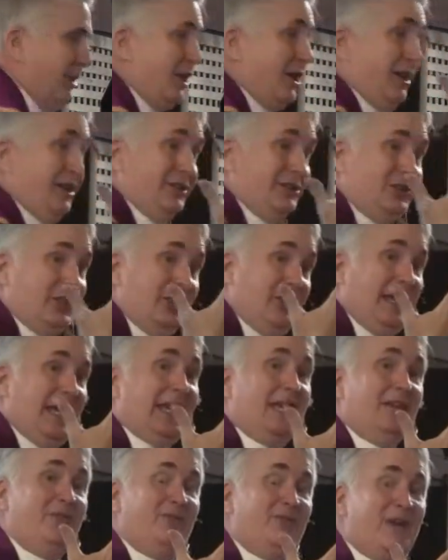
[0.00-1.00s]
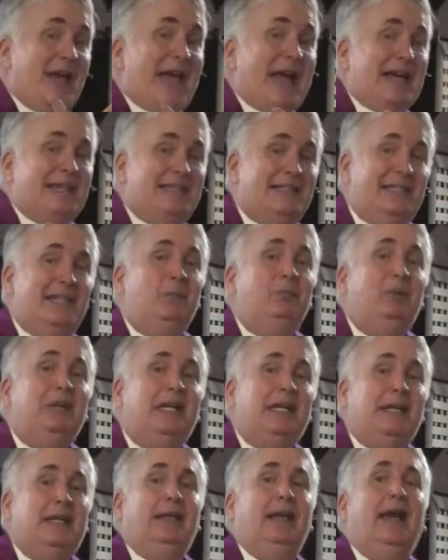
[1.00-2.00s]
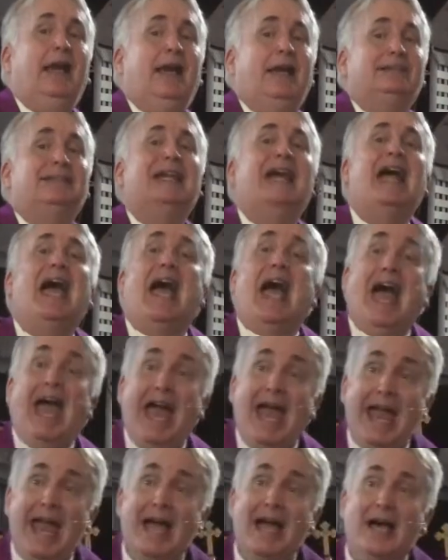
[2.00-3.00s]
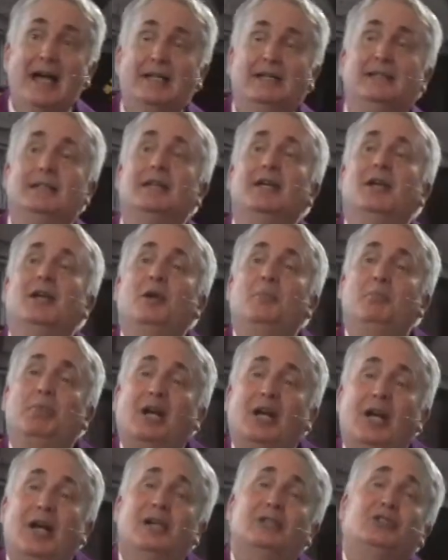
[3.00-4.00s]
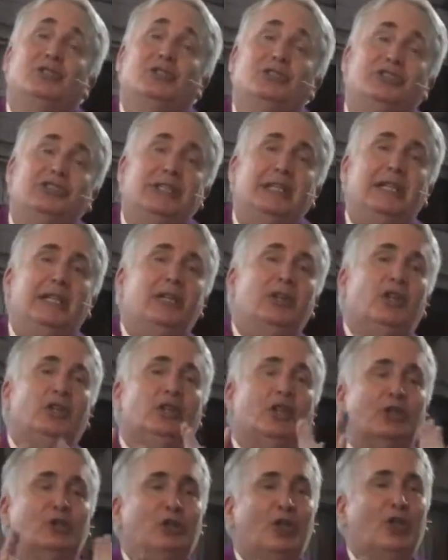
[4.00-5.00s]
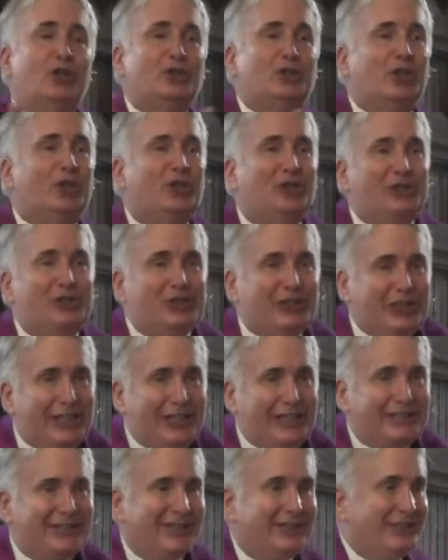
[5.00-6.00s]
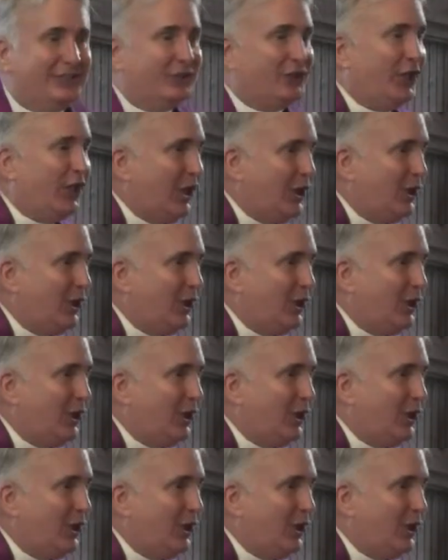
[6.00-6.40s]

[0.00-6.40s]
Because they, in fact, deeply connect. And because you see, the liturgical seasons,